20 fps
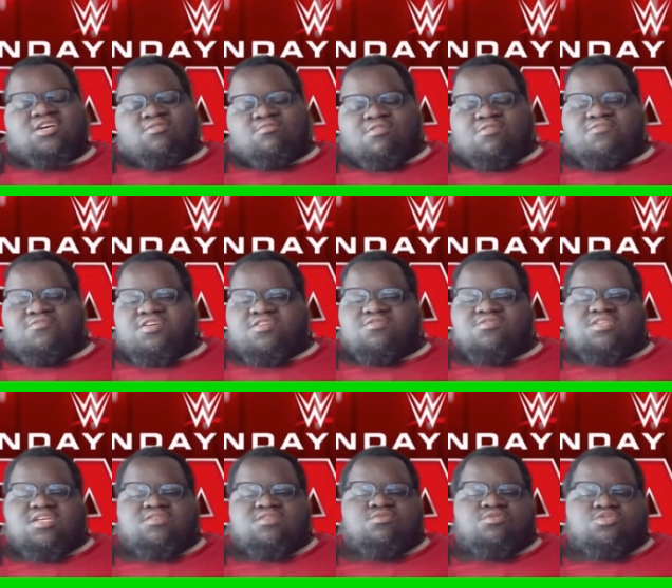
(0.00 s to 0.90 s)

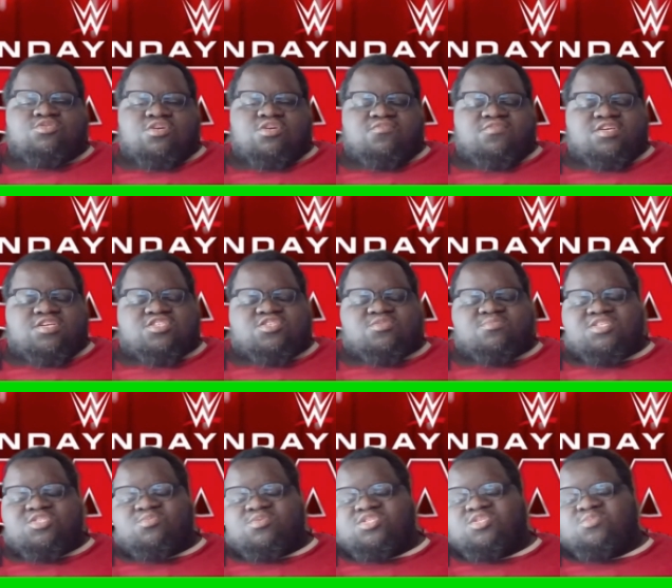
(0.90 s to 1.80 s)
reviews. And you enjoy the video so
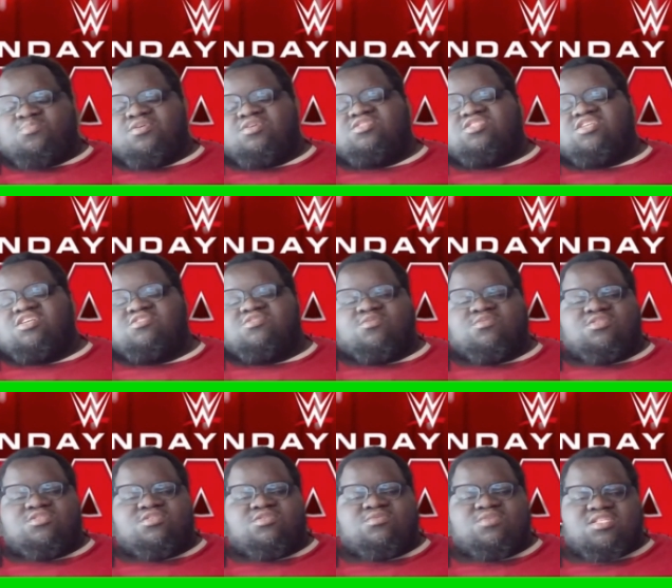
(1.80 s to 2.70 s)
much, you want to support the channel, you know what
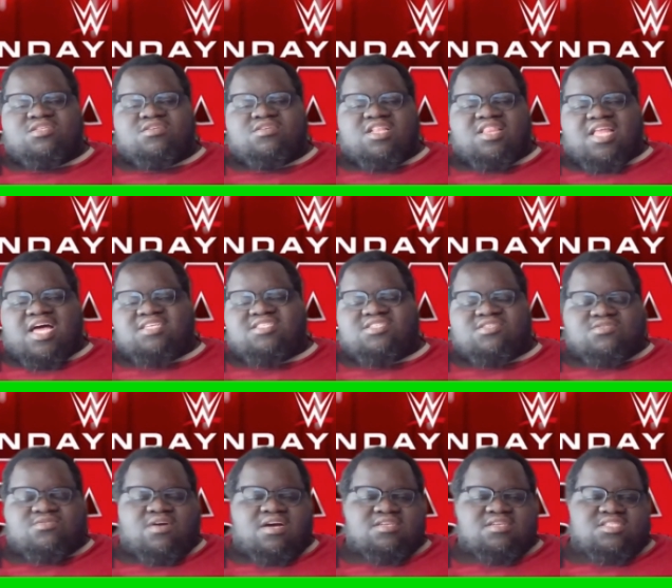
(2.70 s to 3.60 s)
to do. Hit that like,
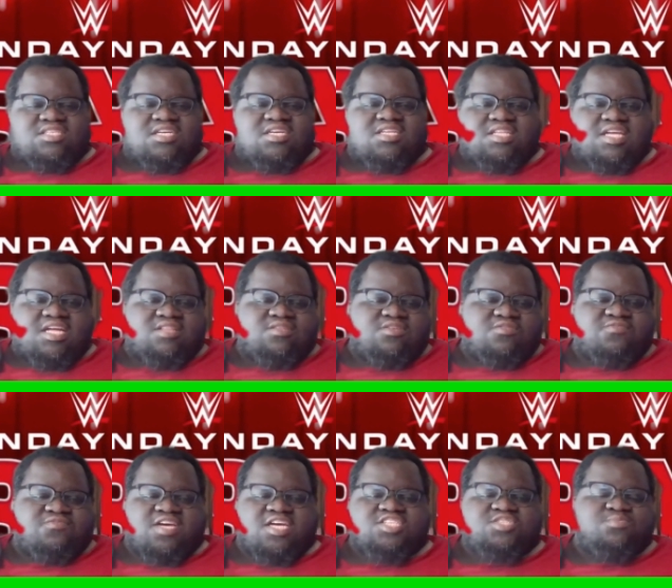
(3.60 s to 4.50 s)
subscribe, share, hit that
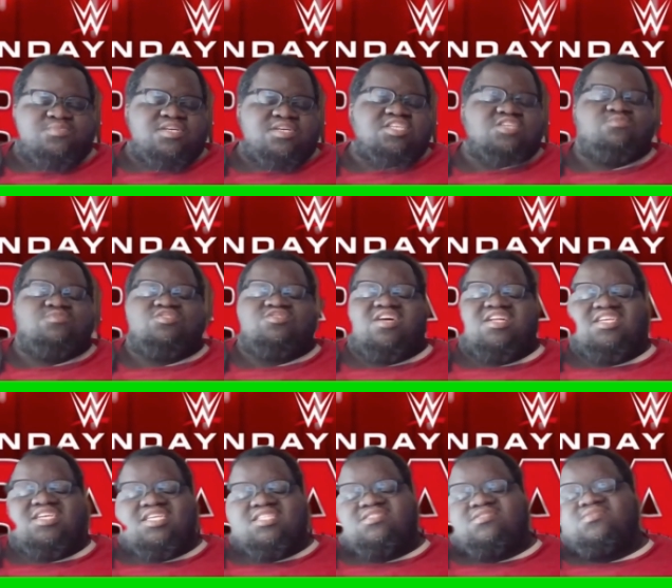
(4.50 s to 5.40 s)
notification button because we're trying
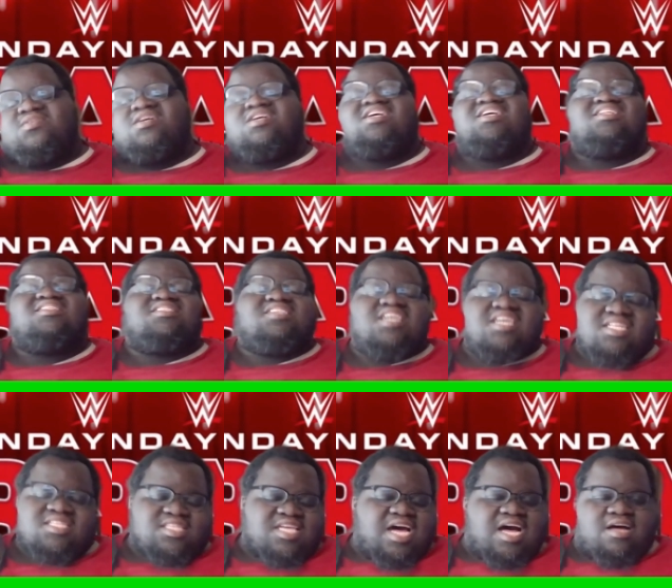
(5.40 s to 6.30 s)
to get to
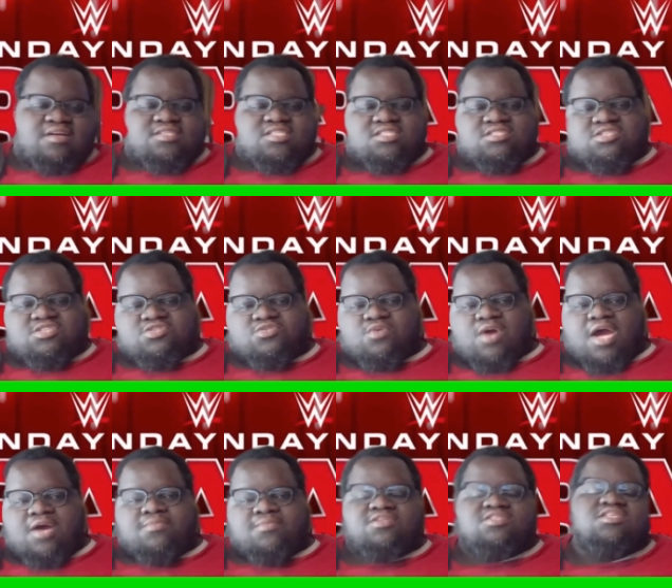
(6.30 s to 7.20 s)
10,000
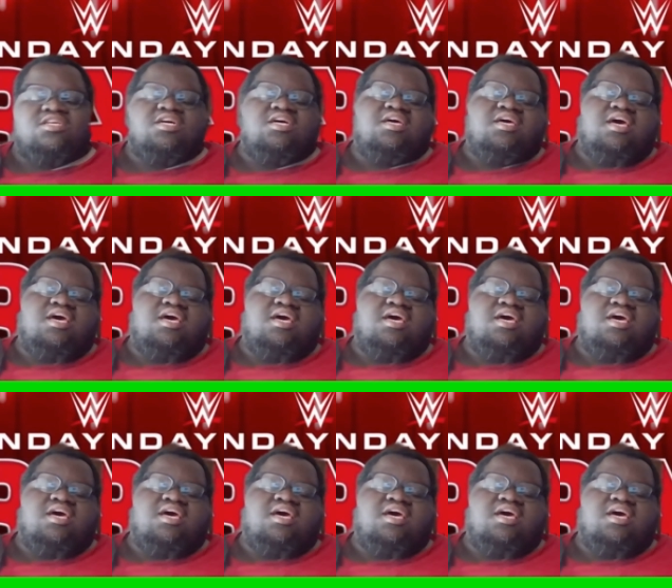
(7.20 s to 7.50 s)
subscribers.